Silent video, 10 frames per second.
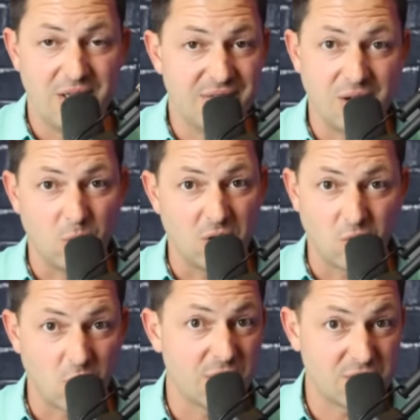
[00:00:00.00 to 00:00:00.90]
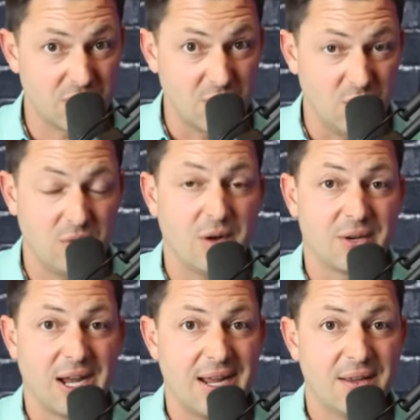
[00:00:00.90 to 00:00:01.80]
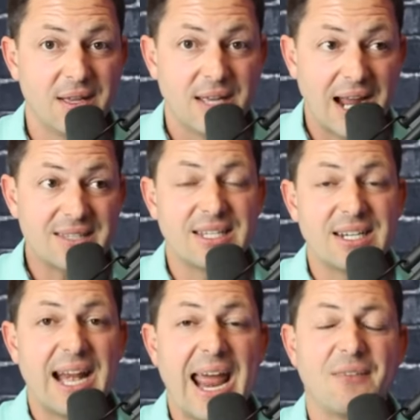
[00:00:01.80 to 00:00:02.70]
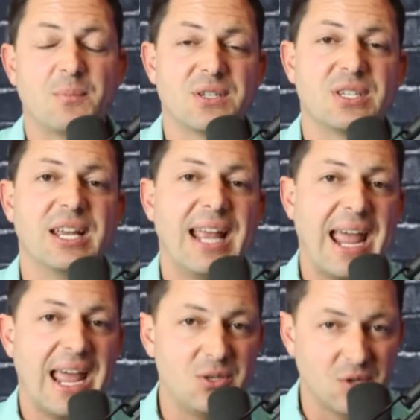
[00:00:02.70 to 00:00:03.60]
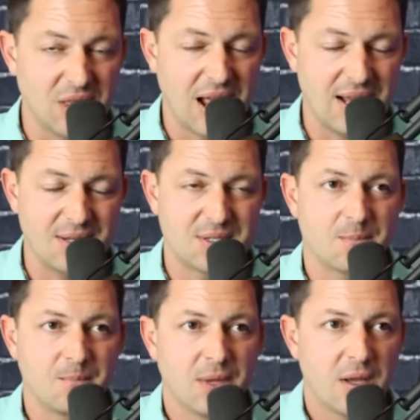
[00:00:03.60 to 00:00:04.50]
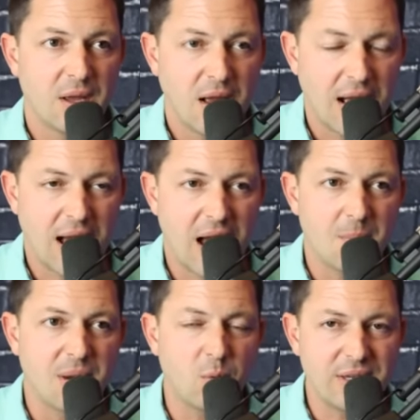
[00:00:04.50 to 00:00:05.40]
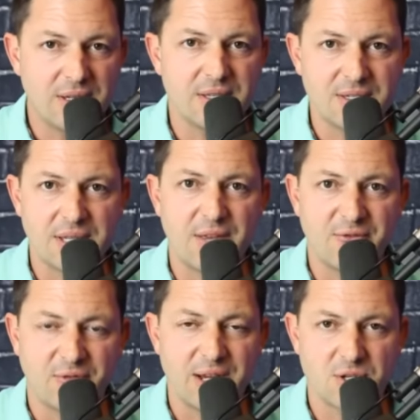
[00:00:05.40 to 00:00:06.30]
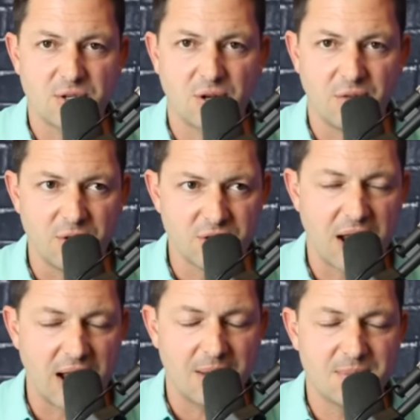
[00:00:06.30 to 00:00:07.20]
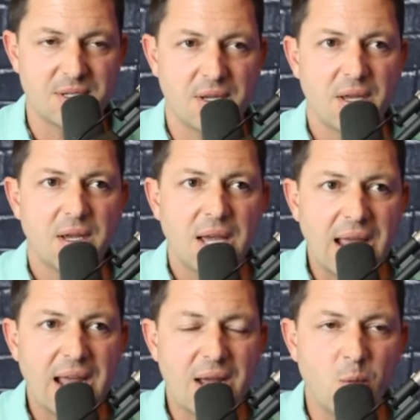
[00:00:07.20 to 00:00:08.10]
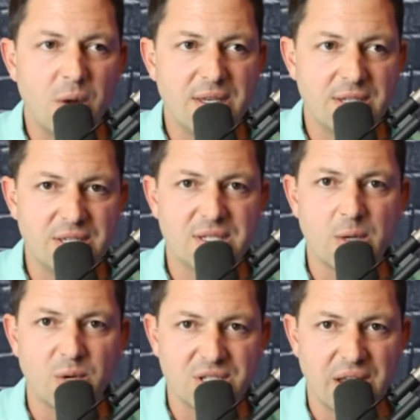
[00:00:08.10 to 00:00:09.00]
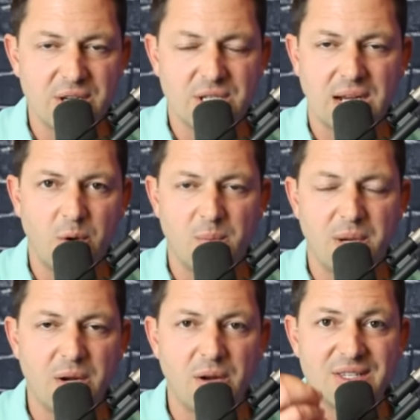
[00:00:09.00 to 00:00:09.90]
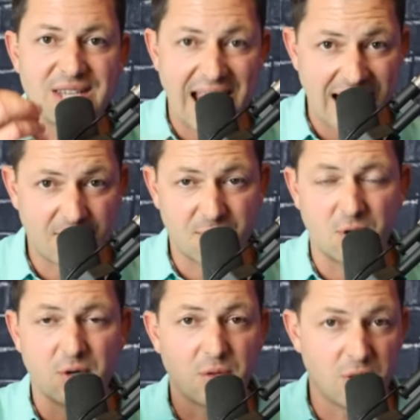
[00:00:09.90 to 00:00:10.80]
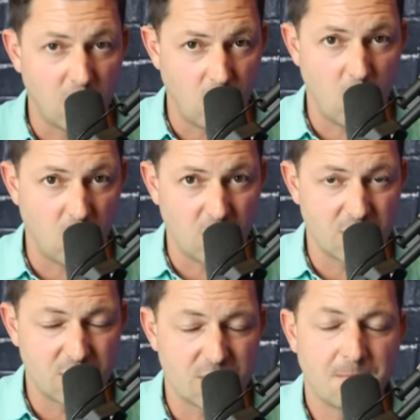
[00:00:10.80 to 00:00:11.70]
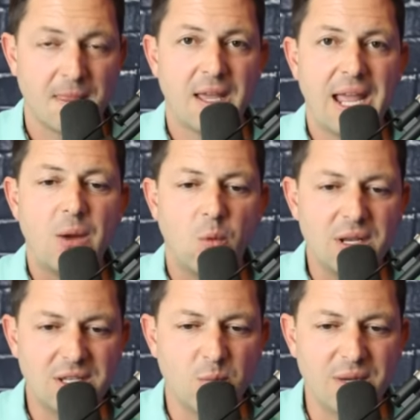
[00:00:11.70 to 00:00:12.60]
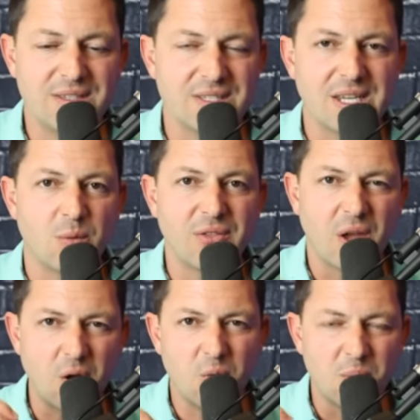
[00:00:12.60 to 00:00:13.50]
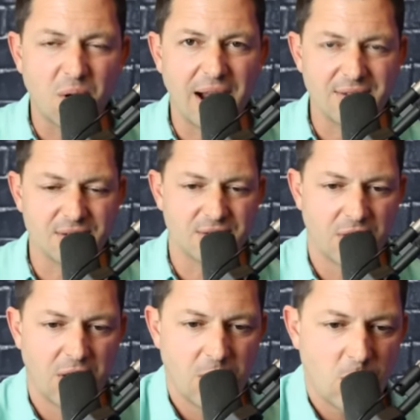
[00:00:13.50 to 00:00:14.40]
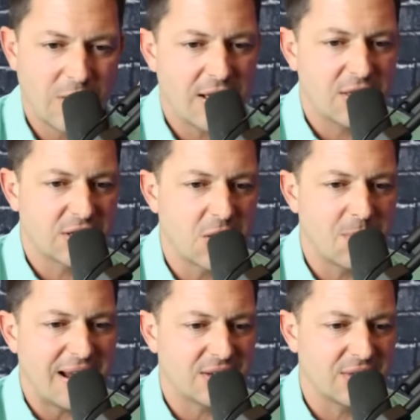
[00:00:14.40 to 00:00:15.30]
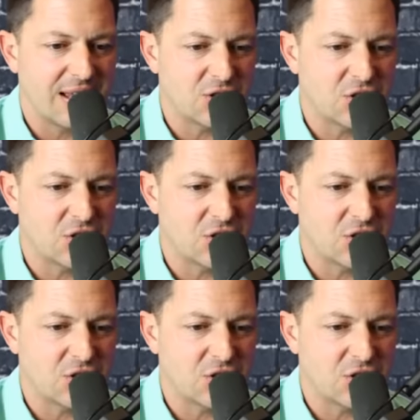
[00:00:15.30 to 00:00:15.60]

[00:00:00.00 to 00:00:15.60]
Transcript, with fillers: than World War Two. Okay. 18.5% annualized. Um, but we did see inflation during those times. And we did see recessionary periods after the wars. And what did we see with home prices? Well, let's go back to that